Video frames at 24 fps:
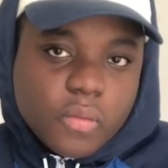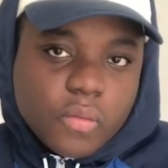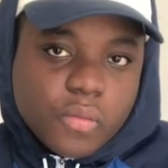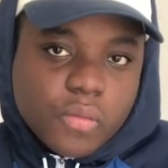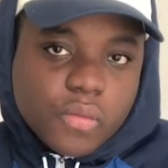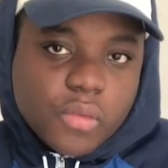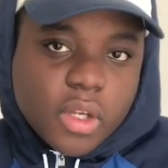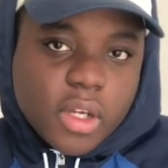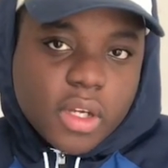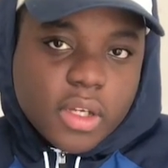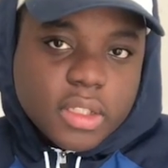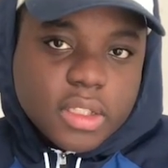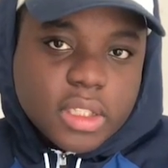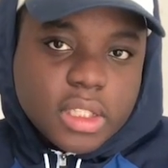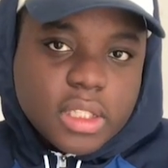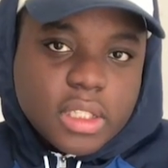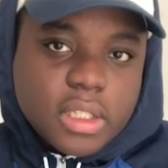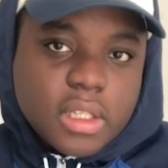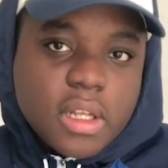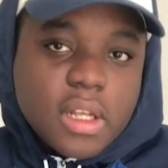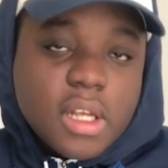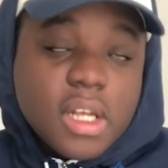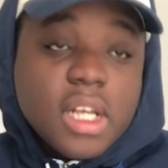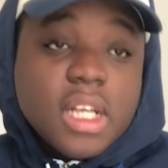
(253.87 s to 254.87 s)
You know what I
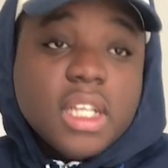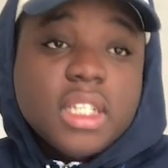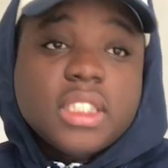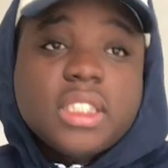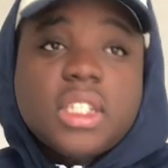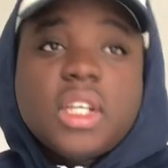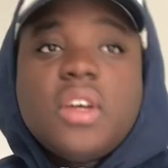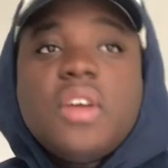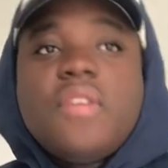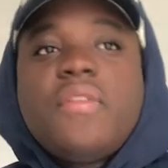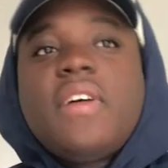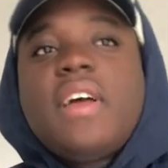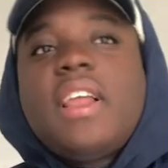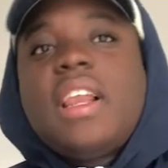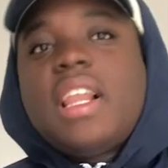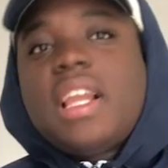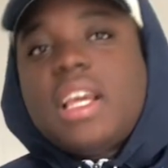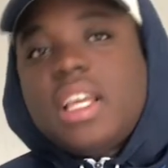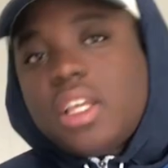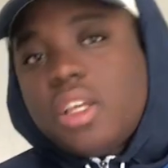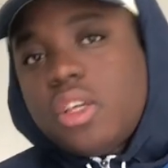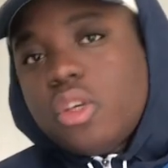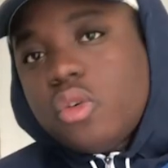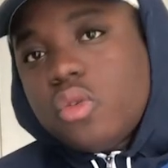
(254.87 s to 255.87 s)
mean? So if I
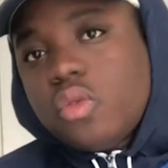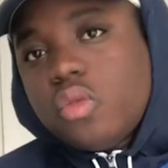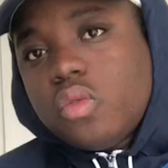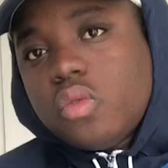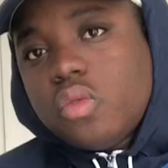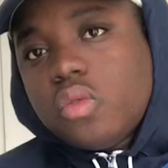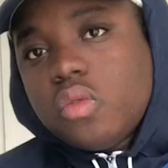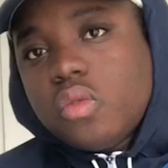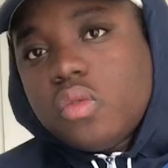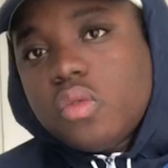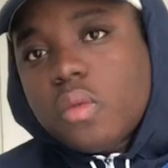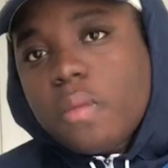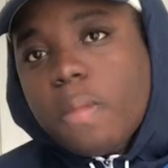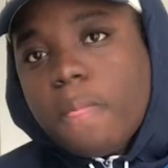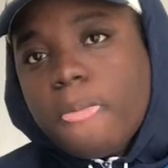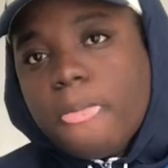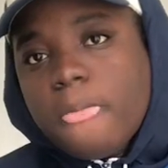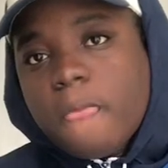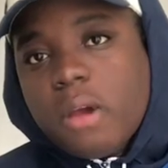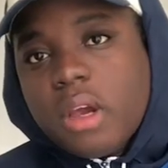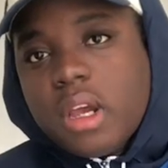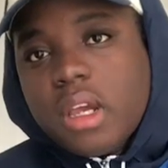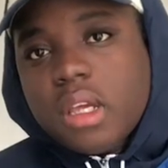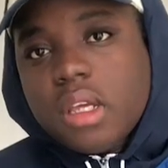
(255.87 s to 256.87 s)
like you,
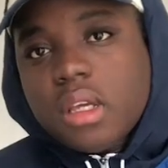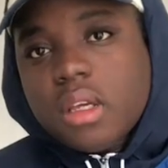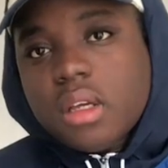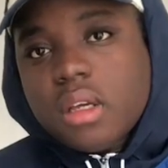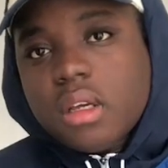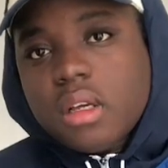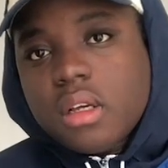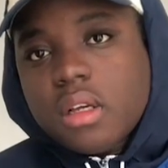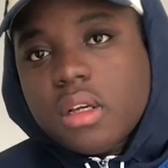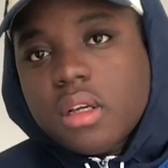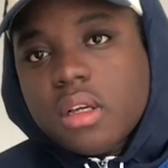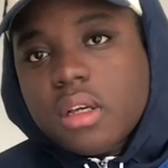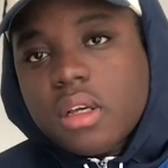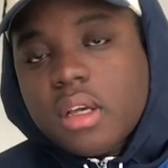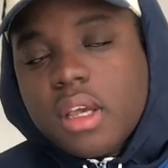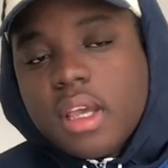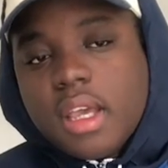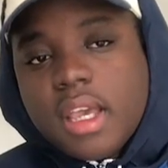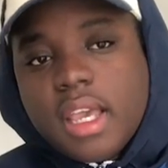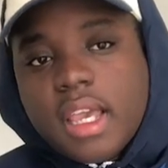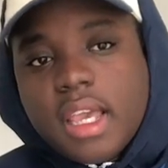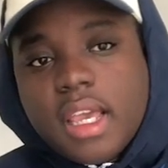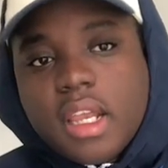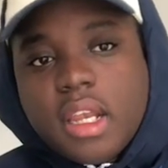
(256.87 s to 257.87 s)
right?
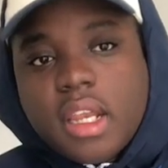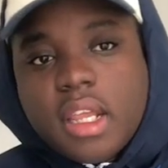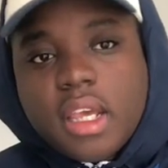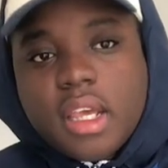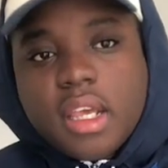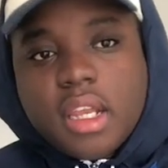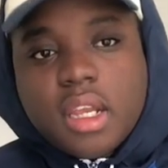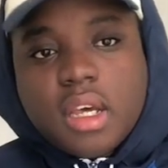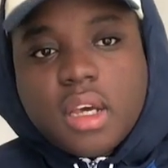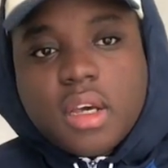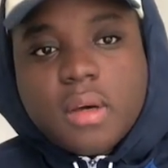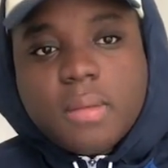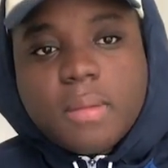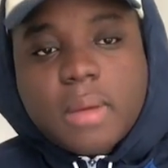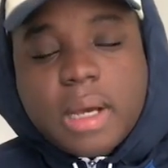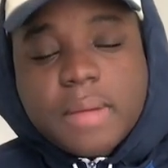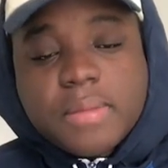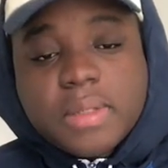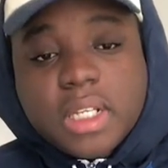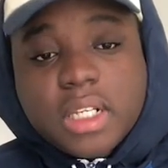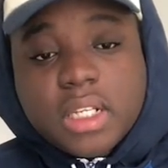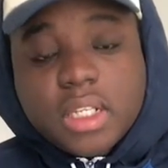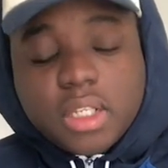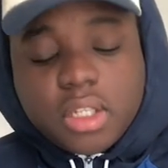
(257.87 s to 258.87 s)
And then
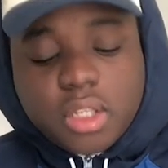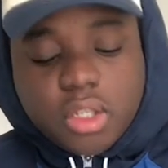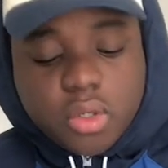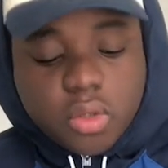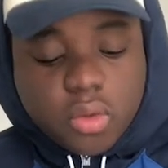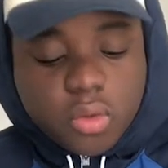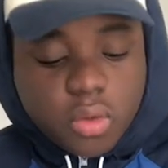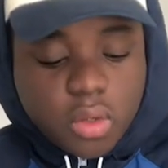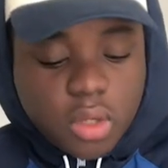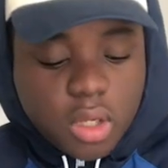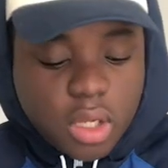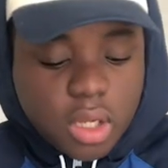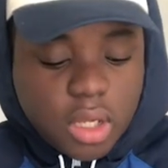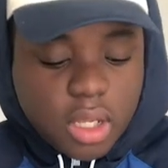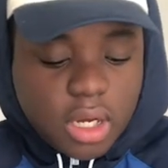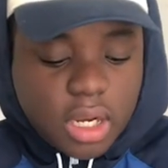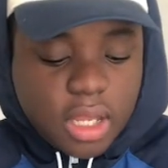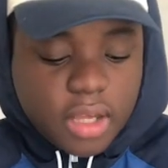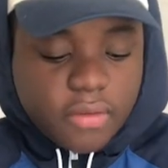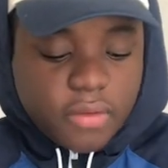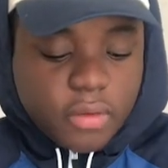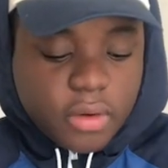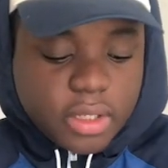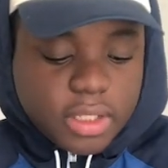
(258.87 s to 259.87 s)
I'm telling you,
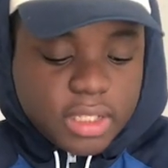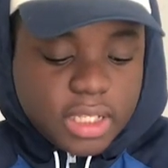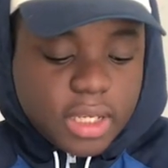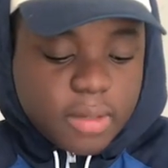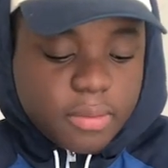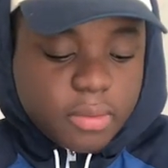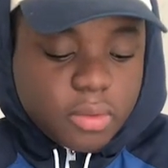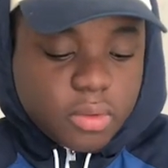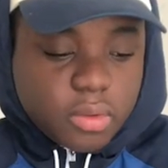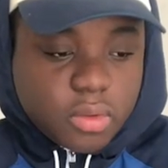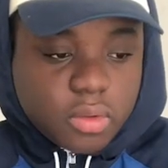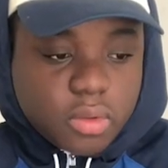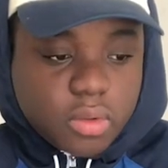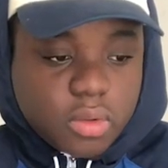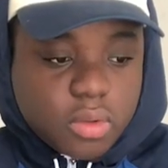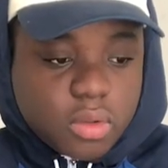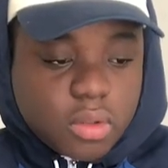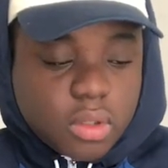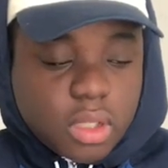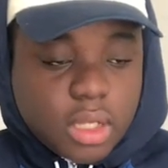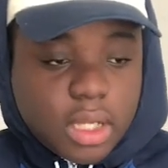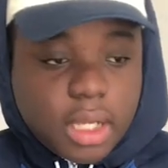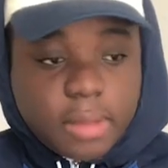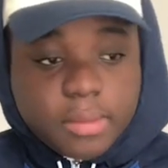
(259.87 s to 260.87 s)
like, for example,
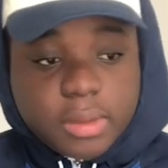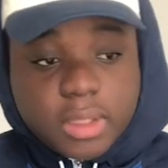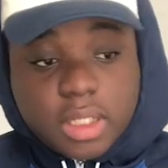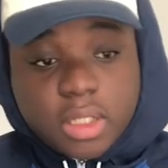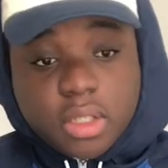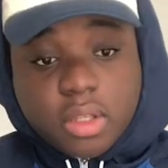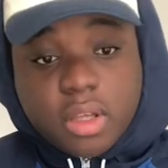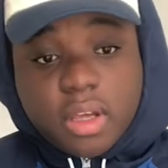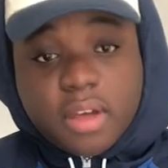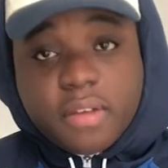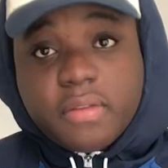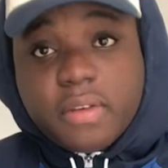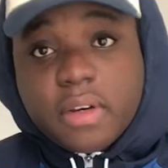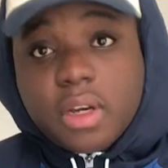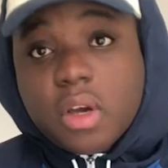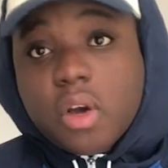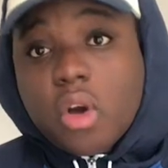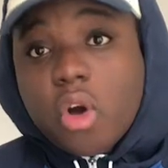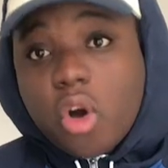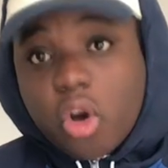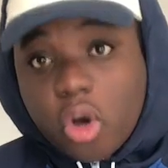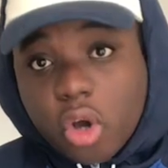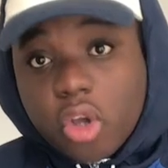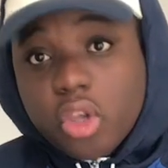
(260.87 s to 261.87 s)
I'm telling you I'm gonna
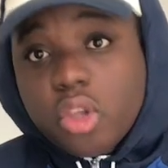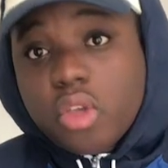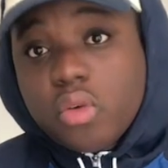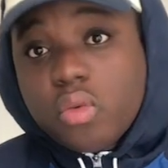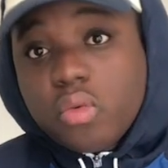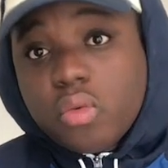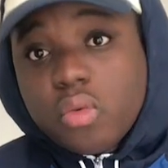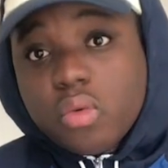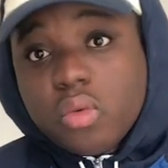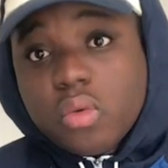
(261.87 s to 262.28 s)
call you.